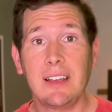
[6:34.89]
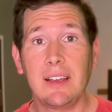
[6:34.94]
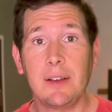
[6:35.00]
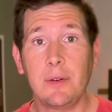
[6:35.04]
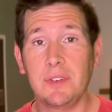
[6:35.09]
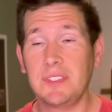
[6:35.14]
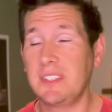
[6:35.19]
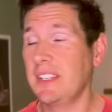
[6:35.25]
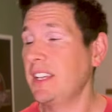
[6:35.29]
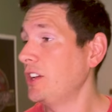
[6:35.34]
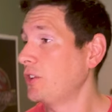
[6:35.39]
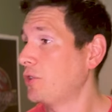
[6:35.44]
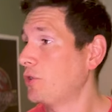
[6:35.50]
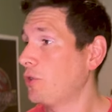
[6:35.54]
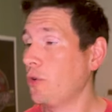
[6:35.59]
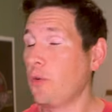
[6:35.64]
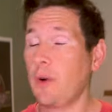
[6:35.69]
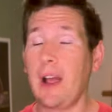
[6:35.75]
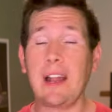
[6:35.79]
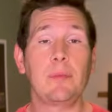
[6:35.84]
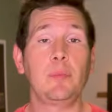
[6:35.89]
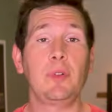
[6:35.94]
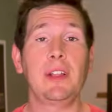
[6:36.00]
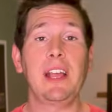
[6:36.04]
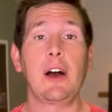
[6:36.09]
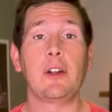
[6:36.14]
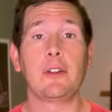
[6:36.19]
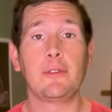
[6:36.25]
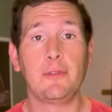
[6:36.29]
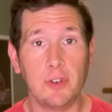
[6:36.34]
It was incredibly
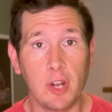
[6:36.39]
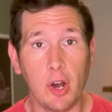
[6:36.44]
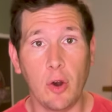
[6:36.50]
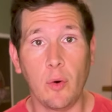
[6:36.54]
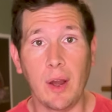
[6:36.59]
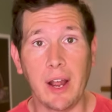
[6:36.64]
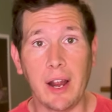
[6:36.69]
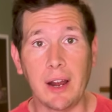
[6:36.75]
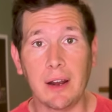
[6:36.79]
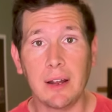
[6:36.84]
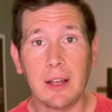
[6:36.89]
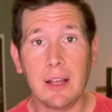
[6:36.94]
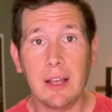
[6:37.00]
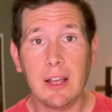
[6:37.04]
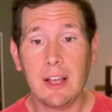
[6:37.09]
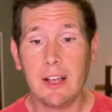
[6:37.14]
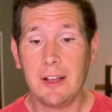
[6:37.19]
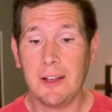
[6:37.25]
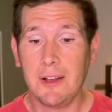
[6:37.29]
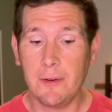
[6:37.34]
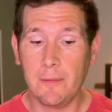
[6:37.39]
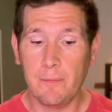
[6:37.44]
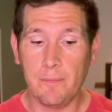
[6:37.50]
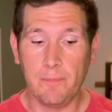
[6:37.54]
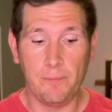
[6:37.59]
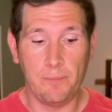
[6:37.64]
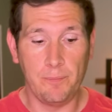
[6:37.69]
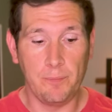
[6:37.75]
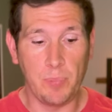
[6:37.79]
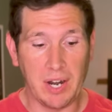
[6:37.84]
out of nowhere,
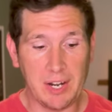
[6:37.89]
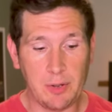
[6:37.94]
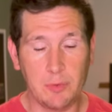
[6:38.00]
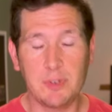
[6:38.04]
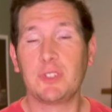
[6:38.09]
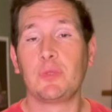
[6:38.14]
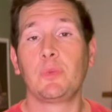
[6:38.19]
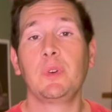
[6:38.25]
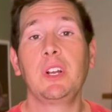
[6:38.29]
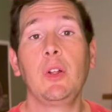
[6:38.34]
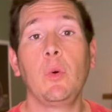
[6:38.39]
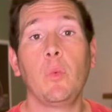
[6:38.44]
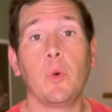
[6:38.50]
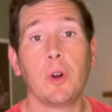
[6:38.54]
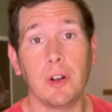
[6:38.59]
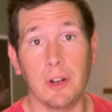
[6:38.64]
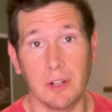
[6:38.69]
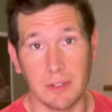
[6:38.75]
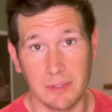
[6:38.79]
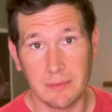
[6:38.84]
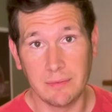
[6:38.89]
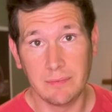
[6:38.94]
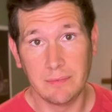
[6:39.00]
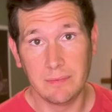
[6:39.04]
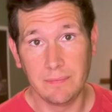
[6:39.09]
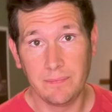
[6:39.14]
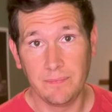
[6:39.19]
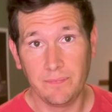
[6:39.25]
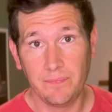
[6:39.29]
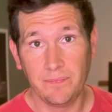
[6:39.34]
but it was real world.
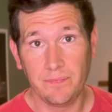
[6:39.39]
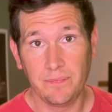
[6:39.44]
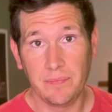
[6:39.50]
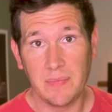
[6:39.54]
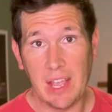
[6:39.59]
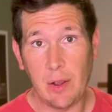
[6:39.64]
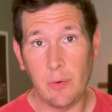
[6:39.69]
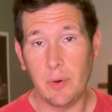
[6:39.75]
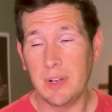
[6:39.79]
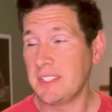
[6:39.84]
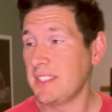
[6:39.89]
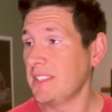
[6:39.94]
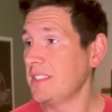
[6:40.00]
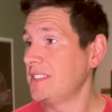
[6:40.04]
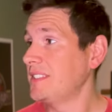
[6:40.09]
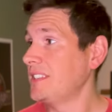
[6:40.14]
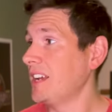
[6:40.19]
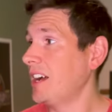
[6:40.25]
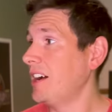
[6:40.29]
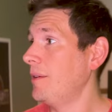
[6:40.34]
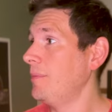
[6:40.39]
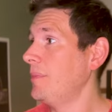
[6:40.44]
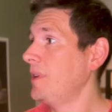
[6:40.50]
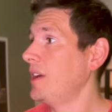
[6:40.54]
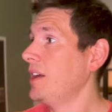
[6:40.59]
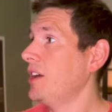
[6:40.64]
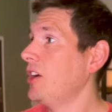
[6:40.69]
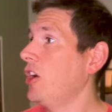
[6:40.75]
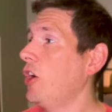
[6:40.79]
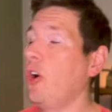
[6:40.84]
It wasn't some
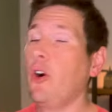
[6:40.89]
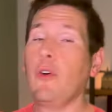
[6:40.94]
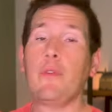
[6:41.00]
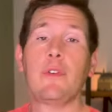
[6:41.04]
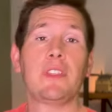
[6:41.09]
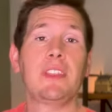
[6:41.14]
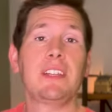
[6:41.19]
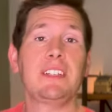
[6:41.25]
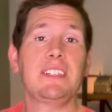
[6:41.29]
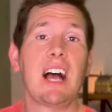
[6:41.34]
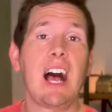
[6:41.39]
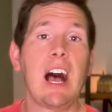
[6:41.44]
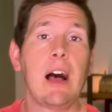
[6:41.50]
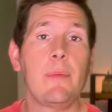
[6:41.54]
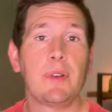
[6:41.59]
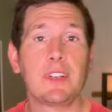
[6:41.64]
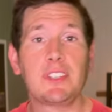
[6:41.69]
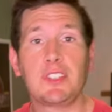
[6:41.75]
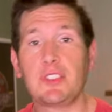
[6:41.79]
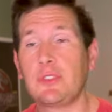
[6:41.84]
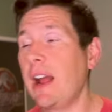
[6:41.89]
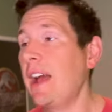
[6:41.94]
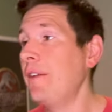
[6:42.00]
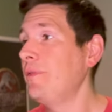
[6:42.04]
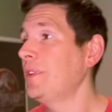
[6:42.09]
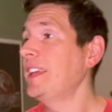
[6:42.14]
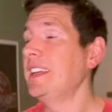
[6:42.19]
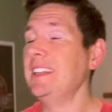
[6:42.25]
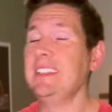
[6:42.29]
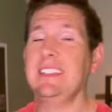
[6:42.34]
over the top
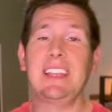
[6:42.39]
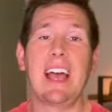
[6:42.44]
extravagant